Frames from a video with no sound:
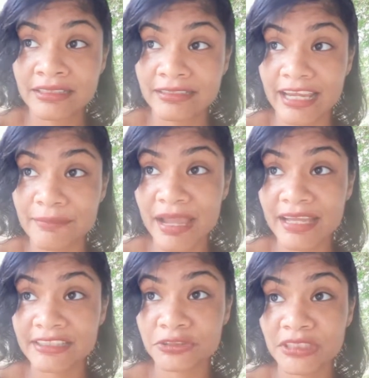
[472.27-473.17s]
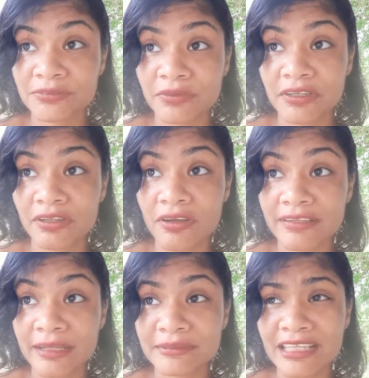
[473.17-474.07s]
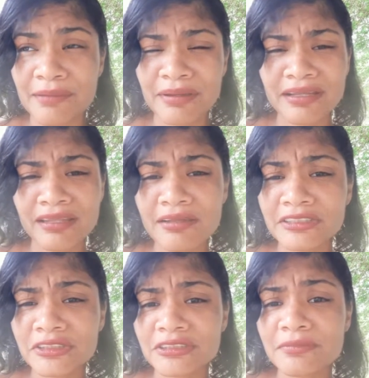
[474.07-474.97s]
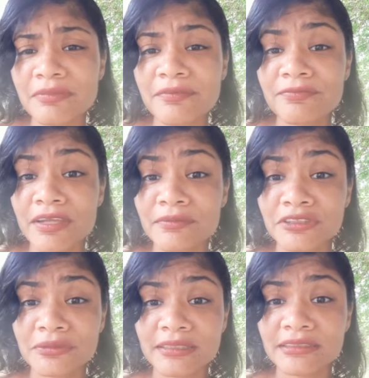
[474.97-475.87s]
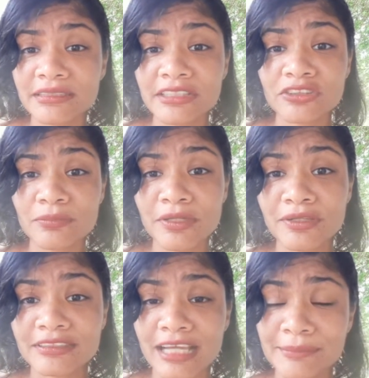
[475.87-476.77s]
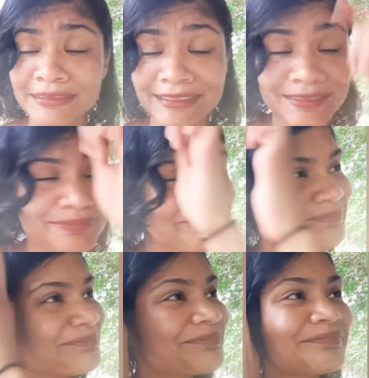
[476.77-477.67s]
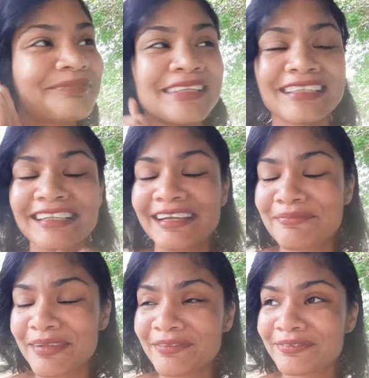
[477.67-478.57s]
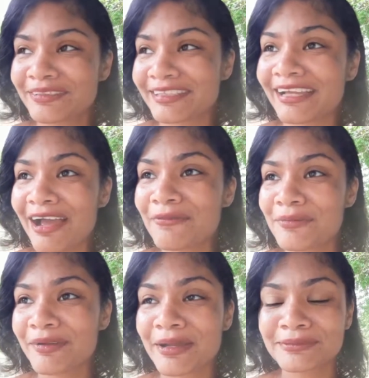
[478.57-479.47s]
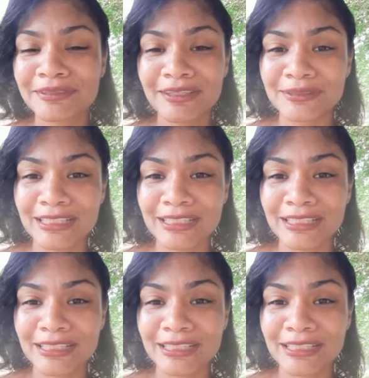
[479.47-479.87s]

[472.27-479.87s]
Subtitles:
damn, I had this dress for a long damn time, but I love this dress. One of my favorite dresses. It has so many good times in it. I would bring up some clothes. I